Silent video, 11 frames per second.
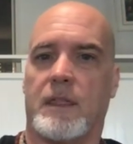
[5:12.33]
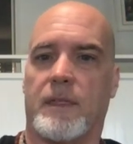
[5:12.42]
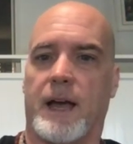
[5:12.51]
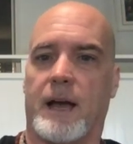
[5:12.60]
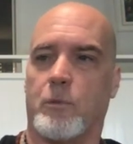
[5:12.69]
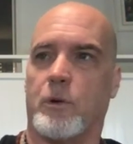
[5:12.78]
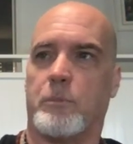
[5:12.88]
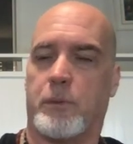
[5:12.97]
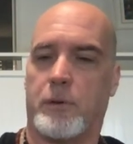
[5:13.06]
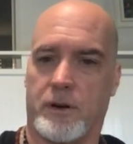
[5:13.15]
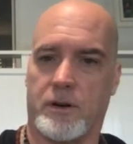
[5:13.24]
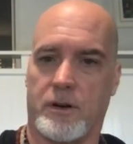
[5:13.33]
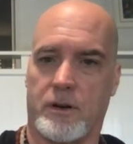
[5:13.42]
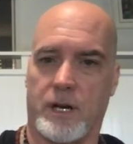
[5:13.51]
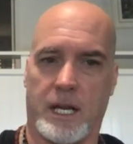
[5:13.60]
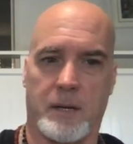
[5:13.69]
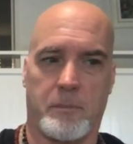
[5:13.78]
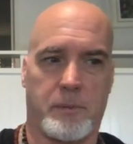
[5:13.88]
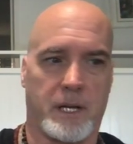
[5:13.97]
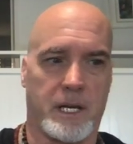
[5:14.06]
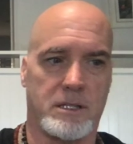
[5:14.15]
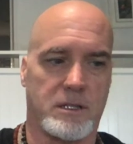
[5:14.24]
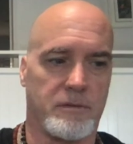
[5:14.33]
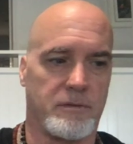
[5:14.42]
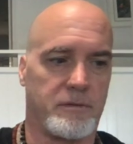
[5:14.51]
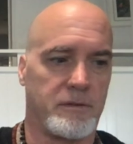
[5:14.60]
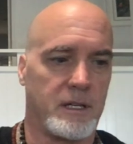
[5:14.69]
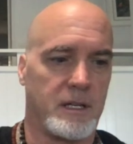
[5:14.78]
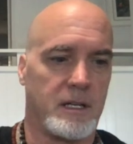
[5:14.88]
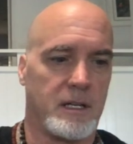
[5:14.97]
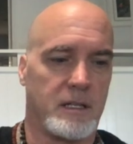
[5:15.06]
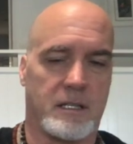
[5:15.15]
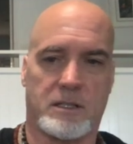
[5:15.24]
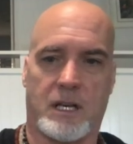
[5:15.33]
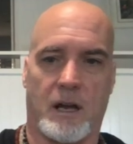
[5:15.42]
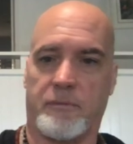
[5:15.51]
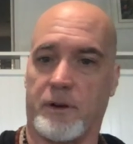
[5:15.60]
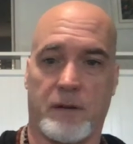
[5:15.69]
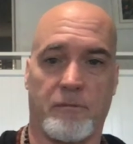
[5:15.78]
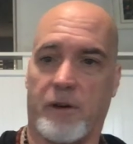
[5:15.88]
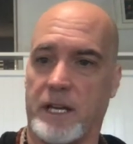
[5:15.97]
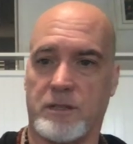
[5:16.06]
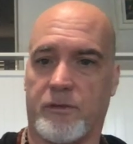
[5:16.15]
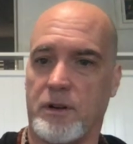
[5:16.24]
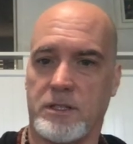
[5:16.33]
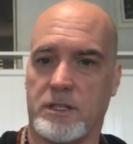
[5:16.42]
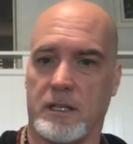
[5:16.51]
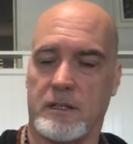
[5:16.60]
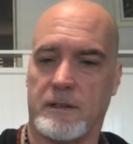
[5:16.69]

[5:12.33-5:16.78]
that would put her in a place of discomfort and vice versa.